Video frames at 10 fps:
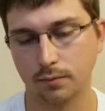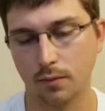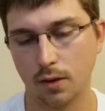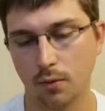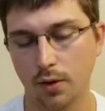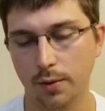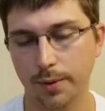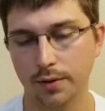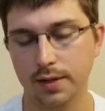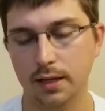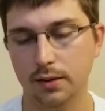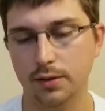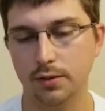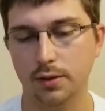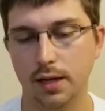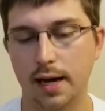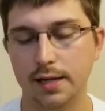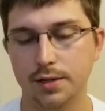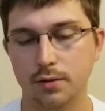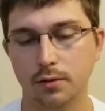We were both taken to the high
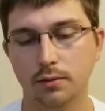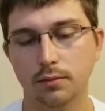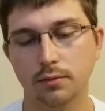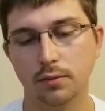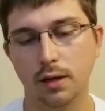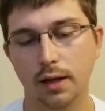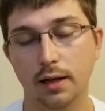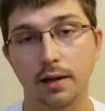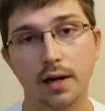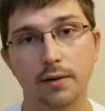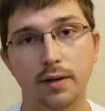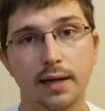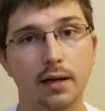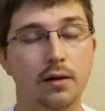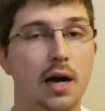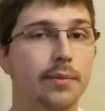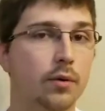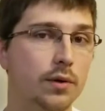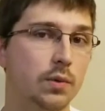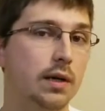school, and a care flight helicopter
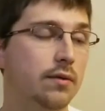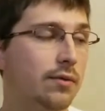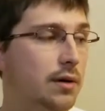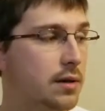was waiting for us.